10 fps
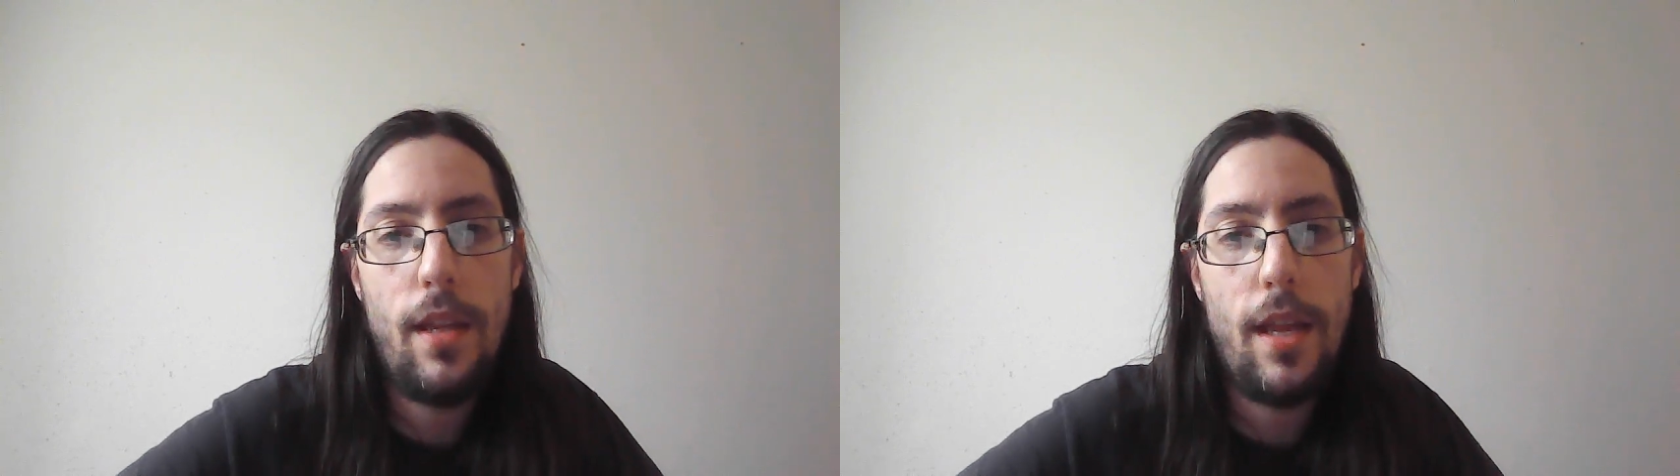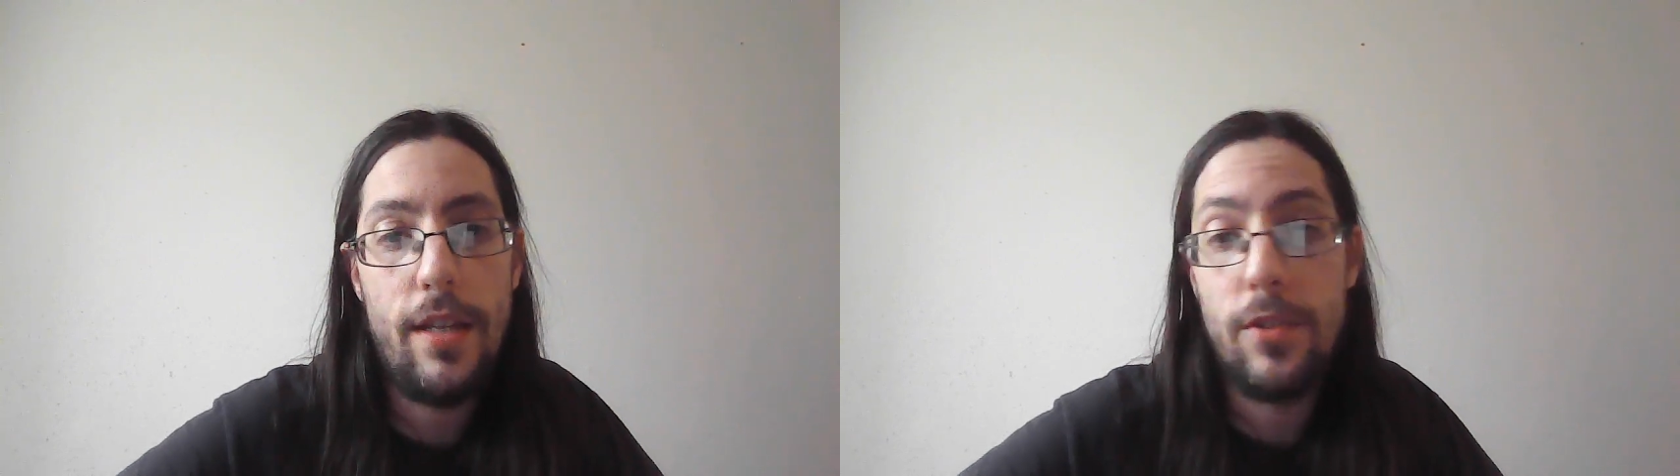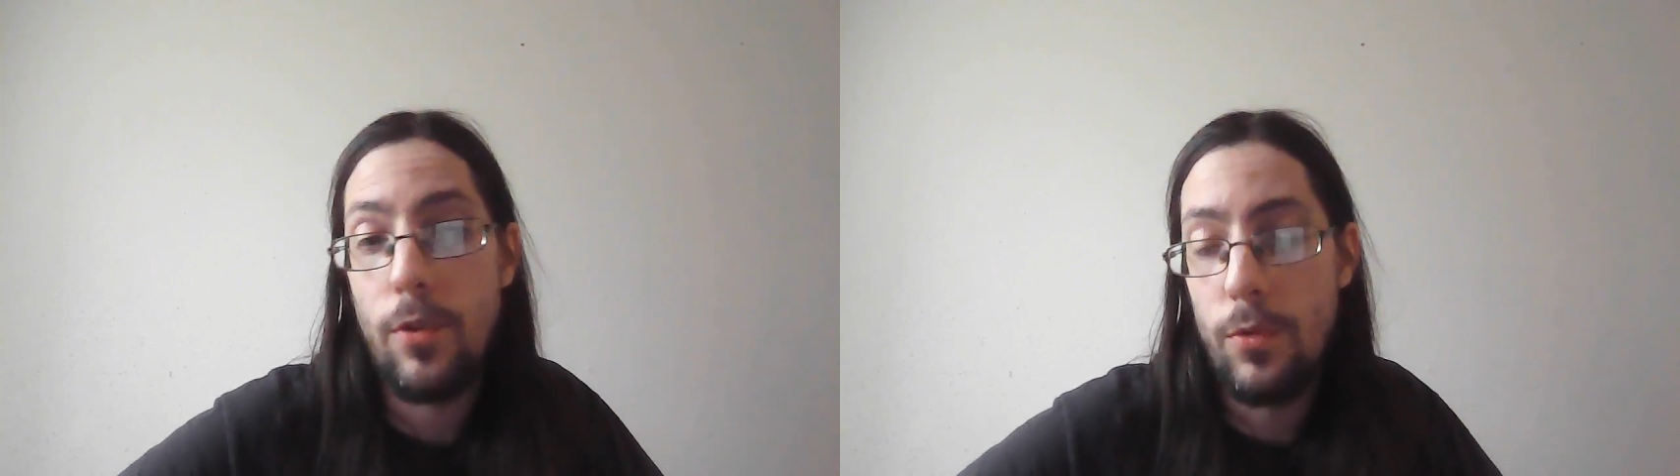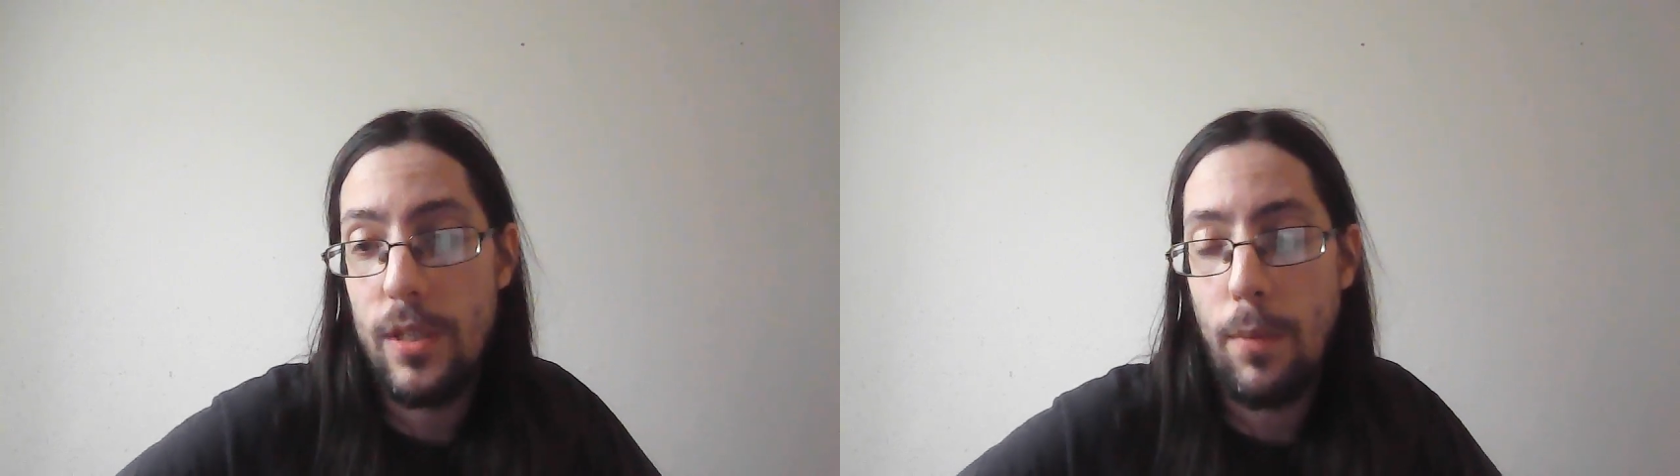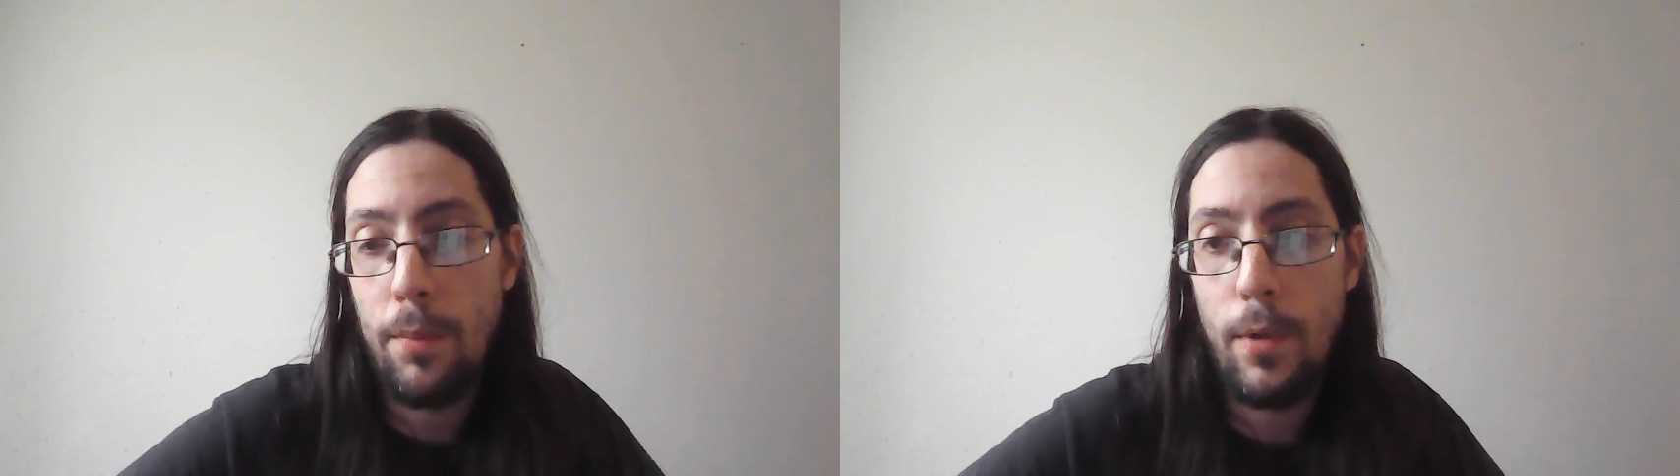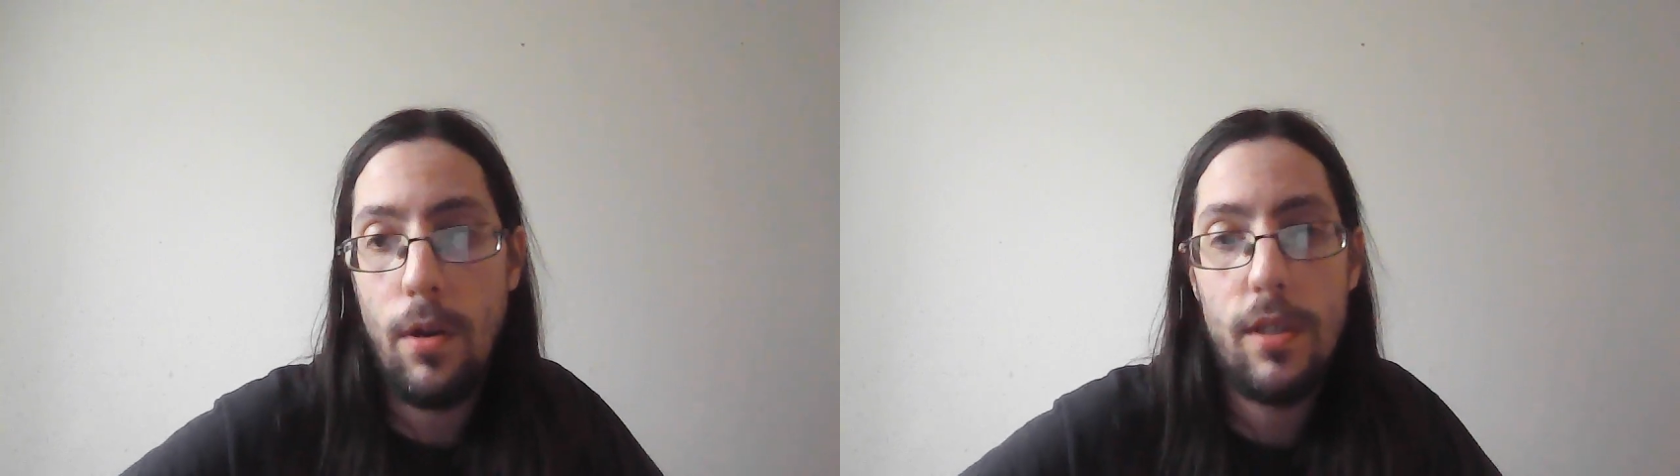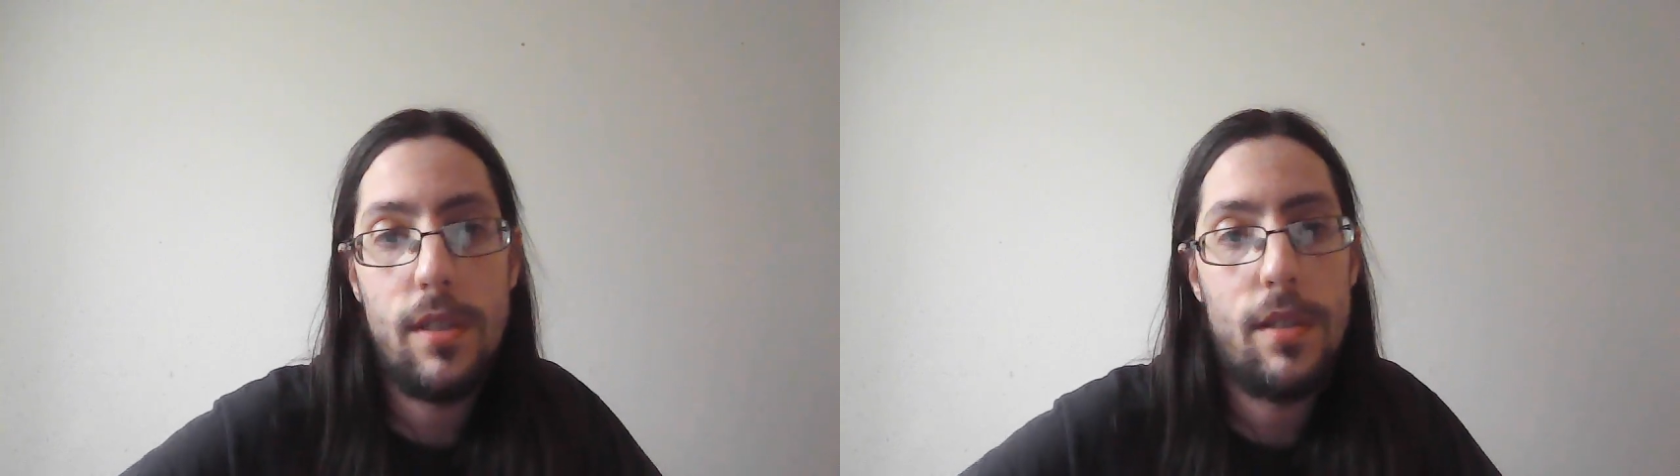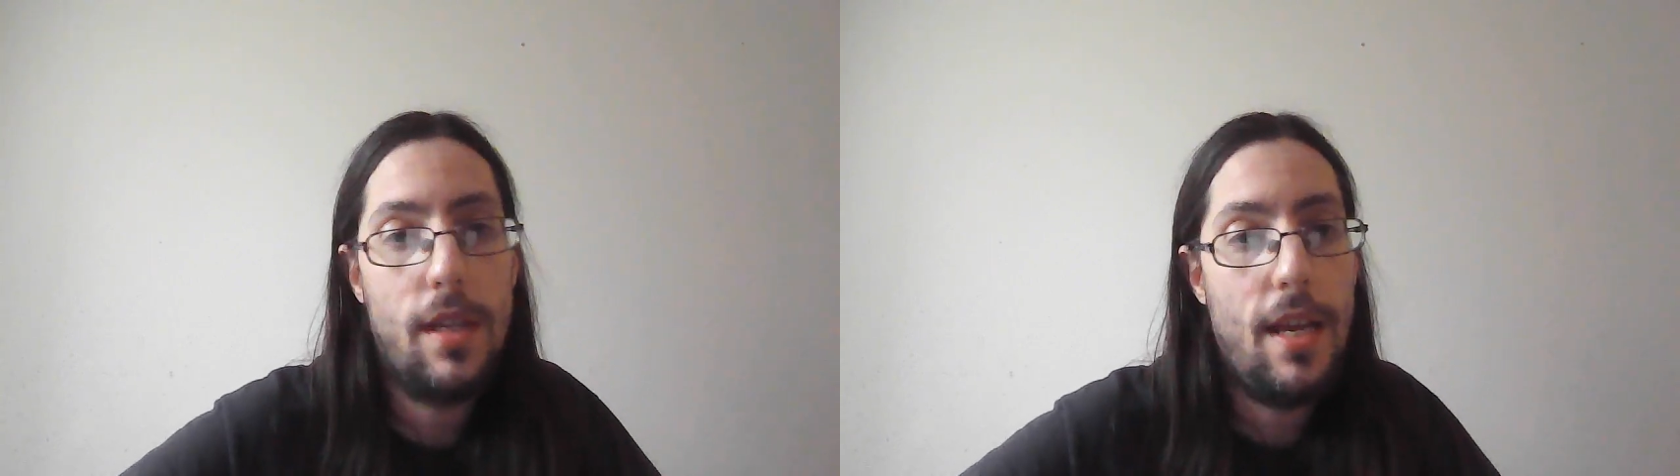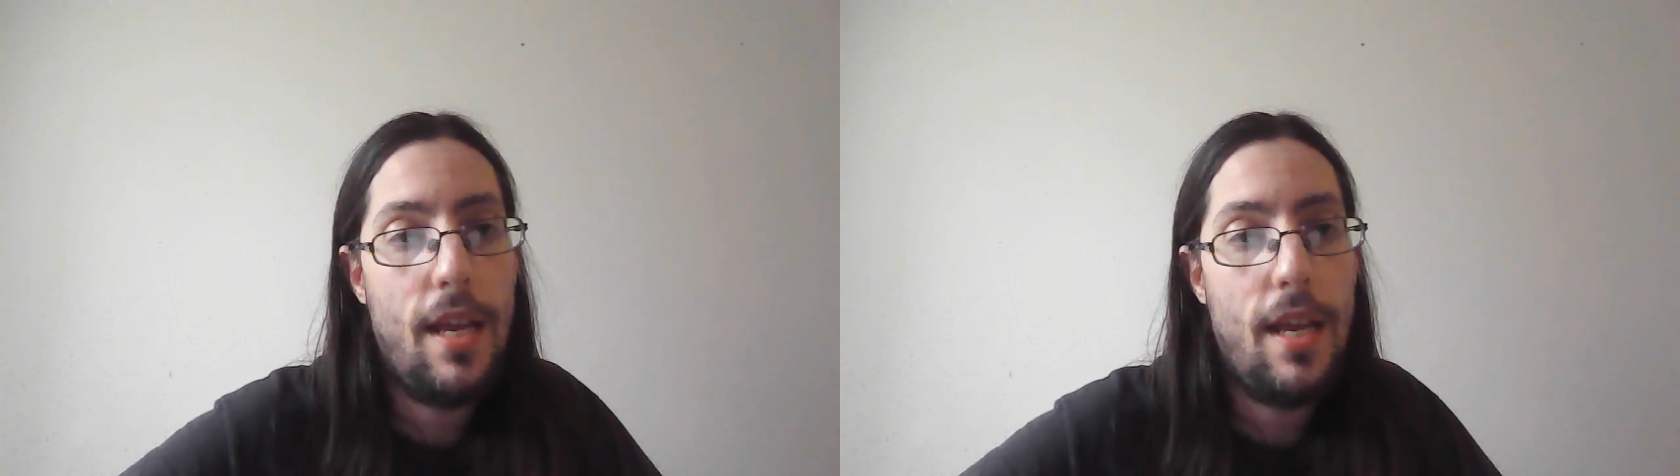as their own separate books,